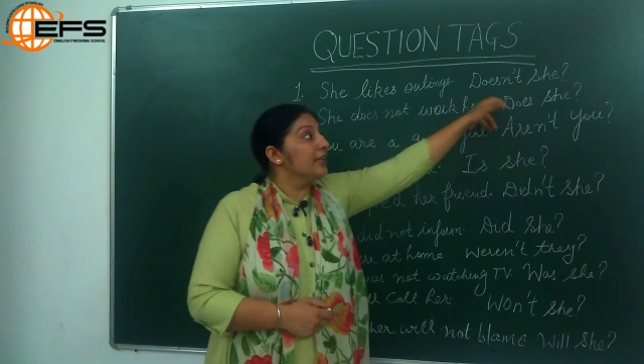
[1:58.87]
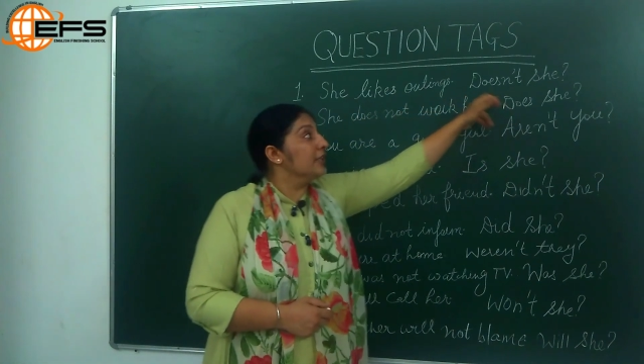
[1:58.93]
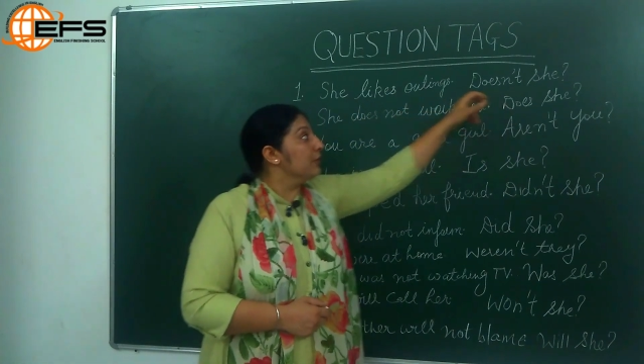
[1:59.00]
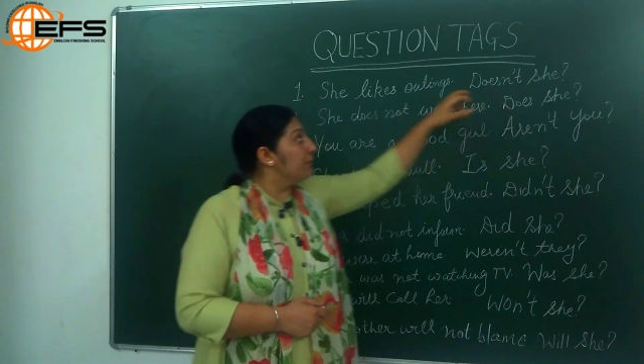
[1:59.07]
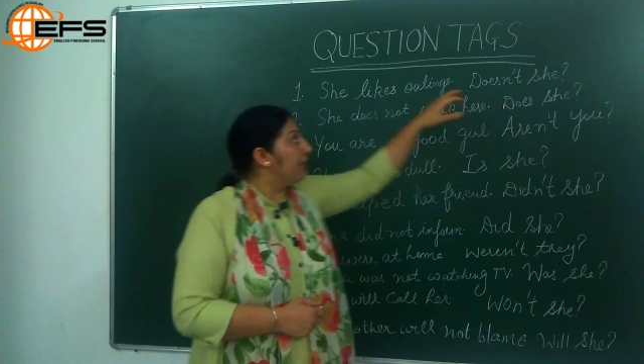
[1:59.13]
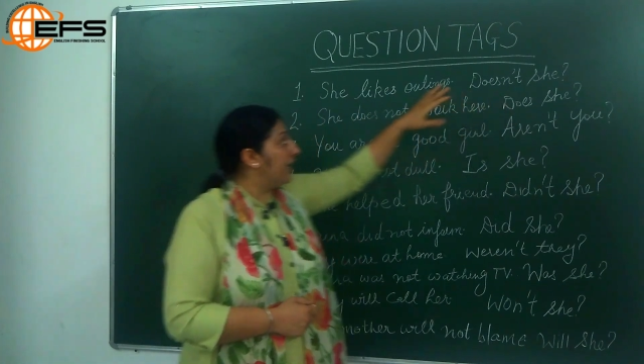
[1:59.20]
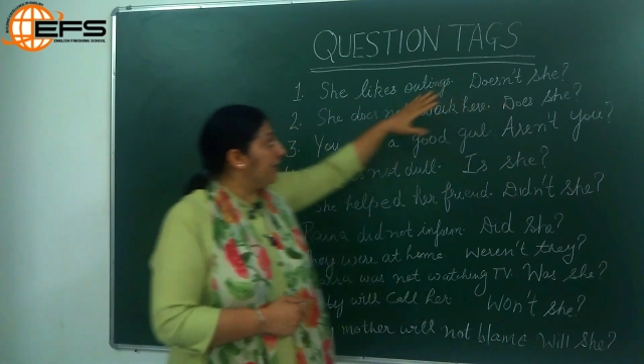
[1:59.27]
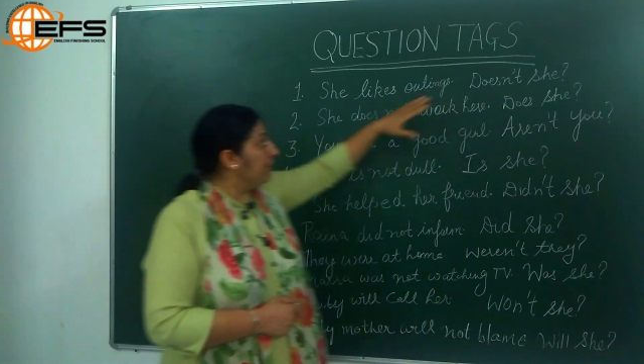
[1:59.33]

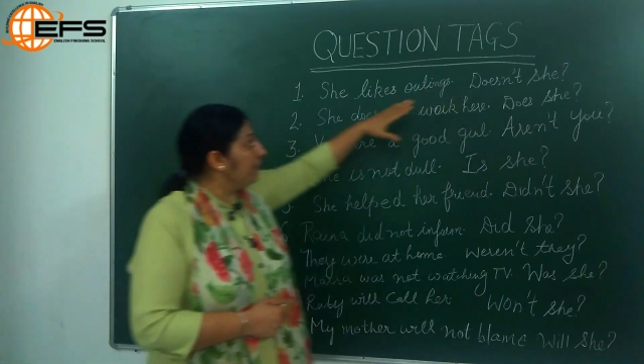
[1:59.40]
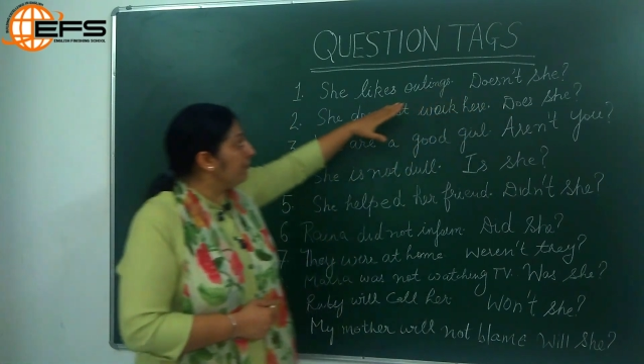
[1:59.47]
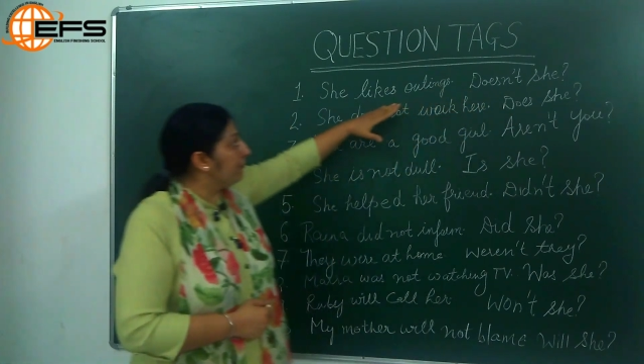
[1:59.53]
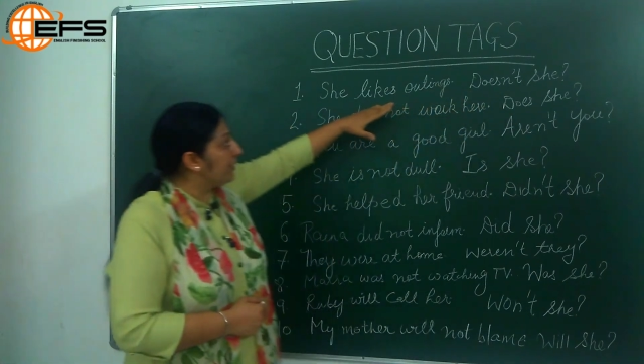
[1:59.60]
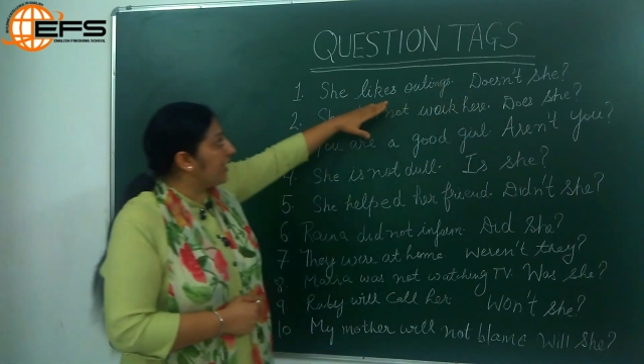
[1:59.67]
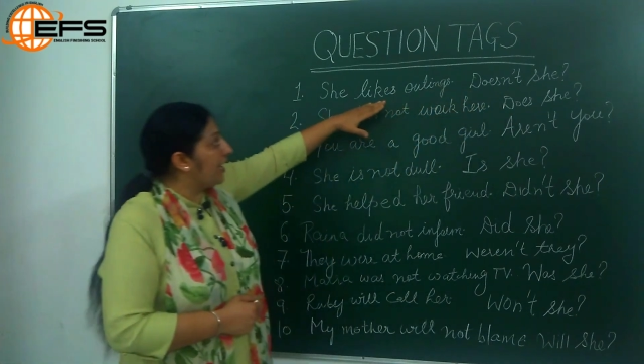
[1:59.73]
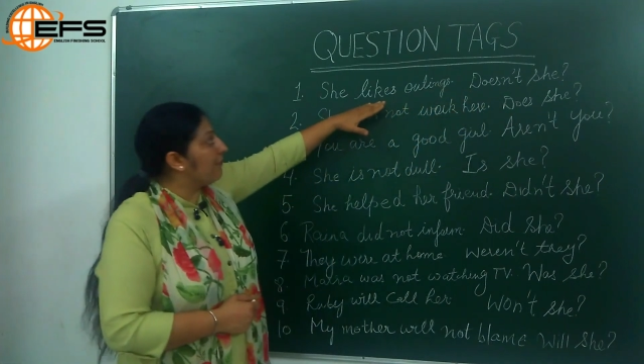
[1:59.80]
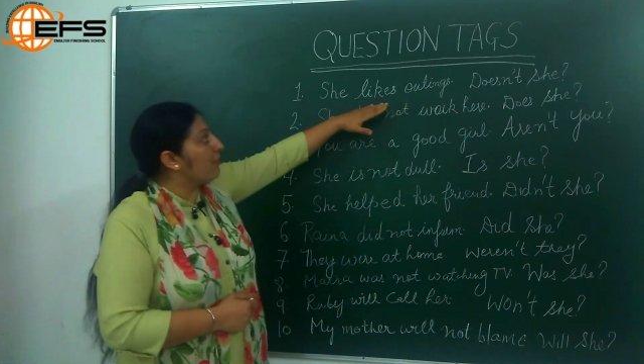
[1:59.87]
Whenever
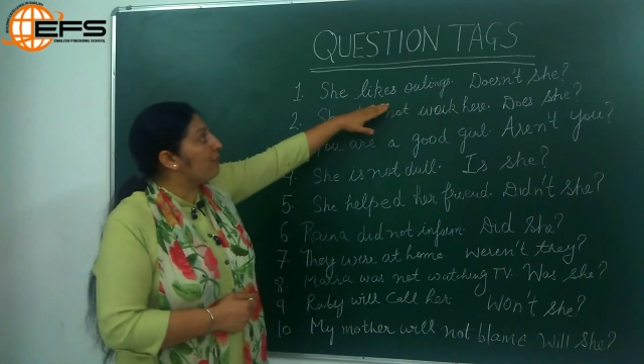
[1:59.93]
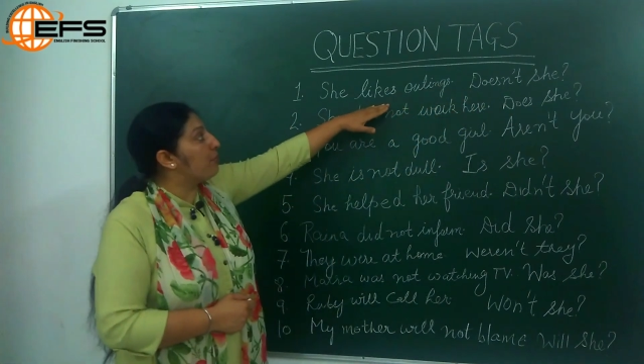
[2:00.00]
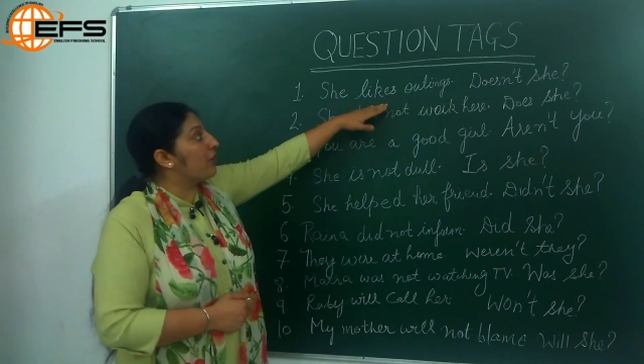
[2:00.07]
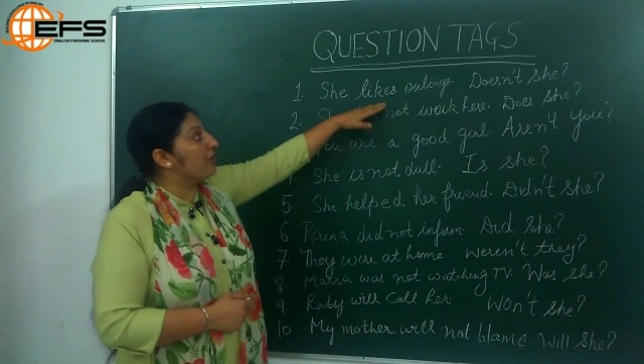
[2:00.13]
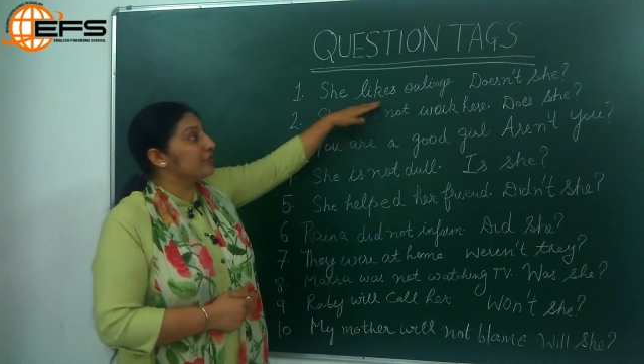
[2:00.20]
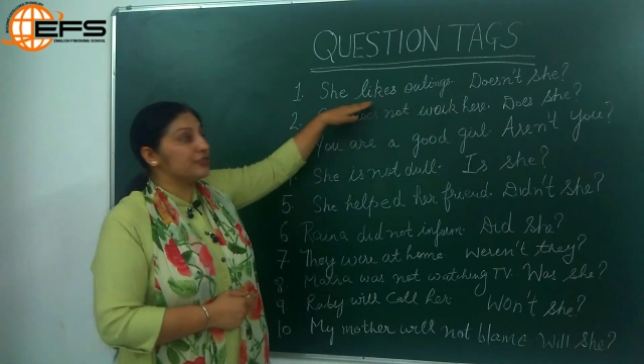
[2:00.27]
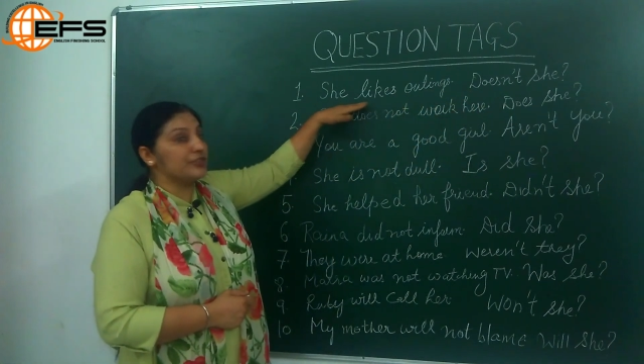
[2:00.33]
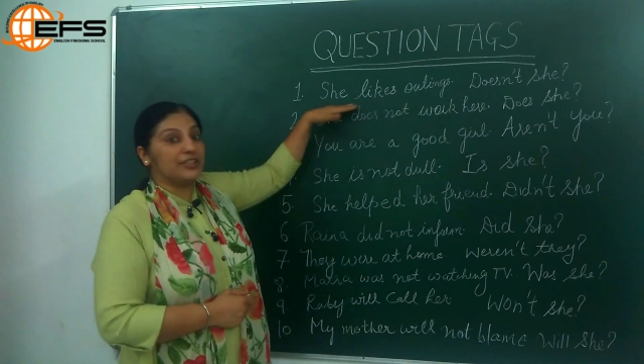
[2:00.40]
we have a
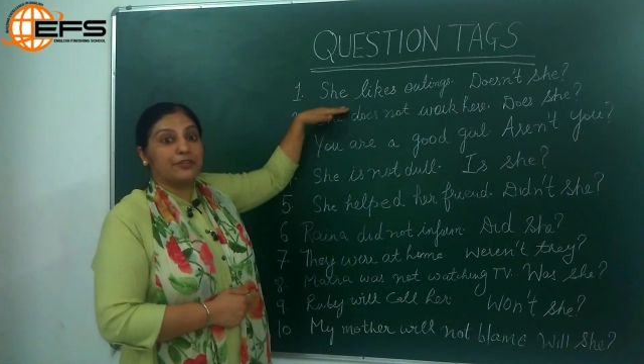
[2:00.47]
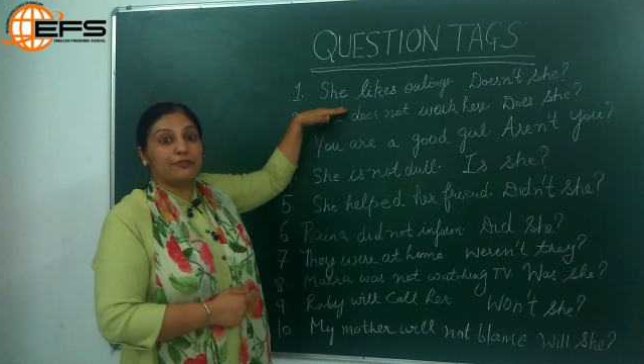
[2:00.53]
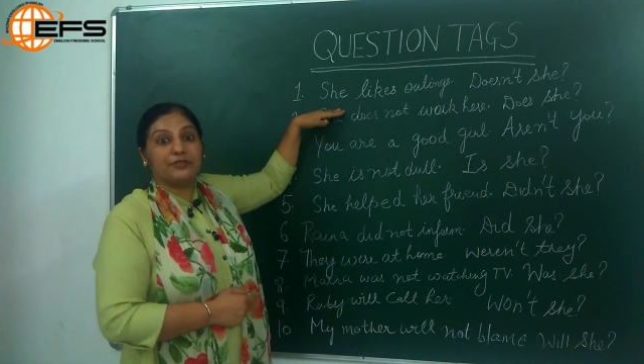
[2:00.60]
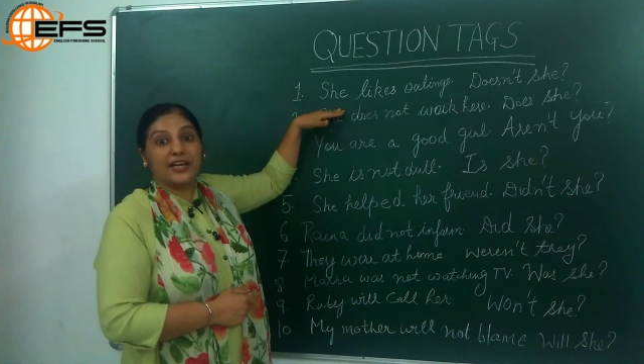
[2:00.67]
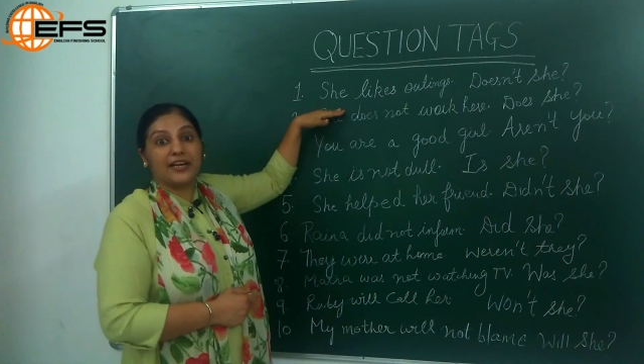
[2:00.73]
positive